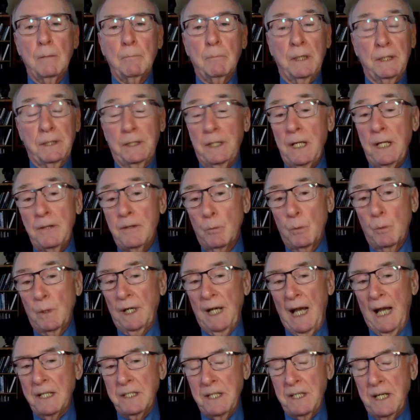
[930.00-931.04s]
but neither
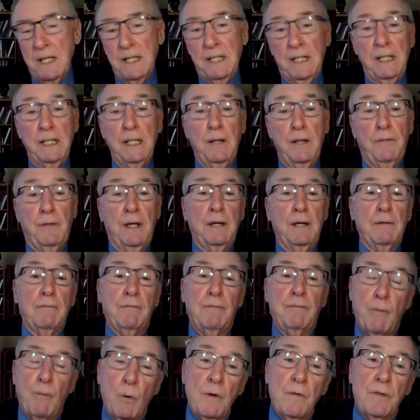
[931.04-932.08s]
would I take anything
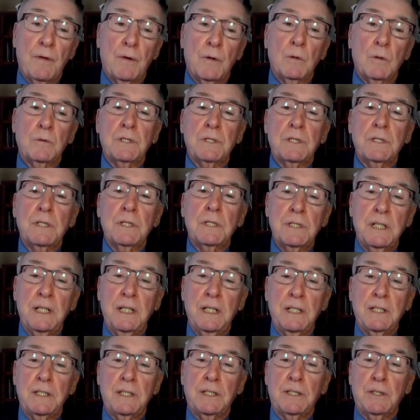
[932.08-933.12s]
for those
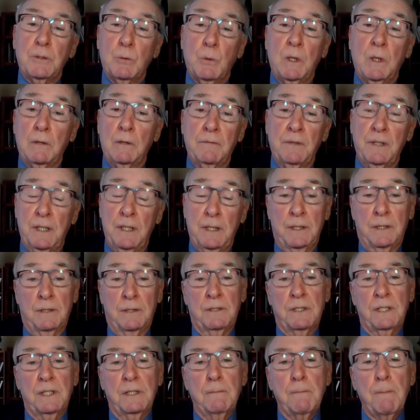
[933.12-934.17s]
10 to 12
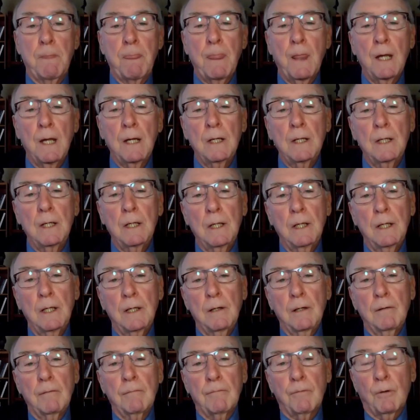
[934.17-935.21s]
years.
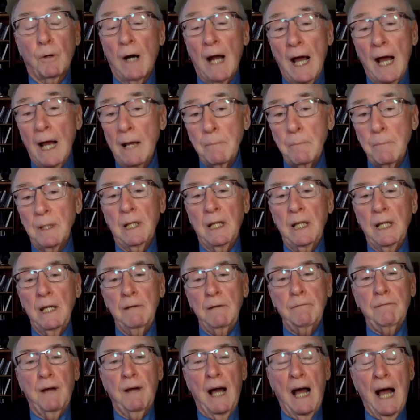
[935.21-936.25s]
For I
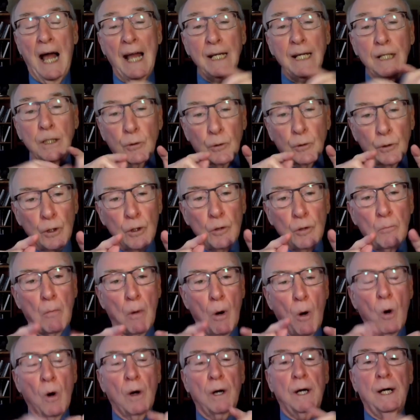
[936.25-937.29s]
believe I grew
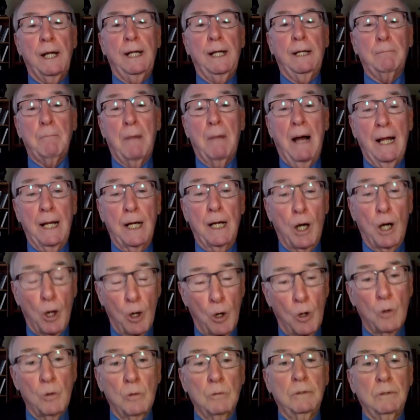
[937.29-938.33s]
more in my
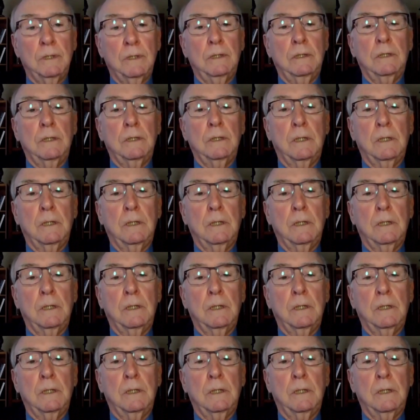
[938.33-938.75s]
own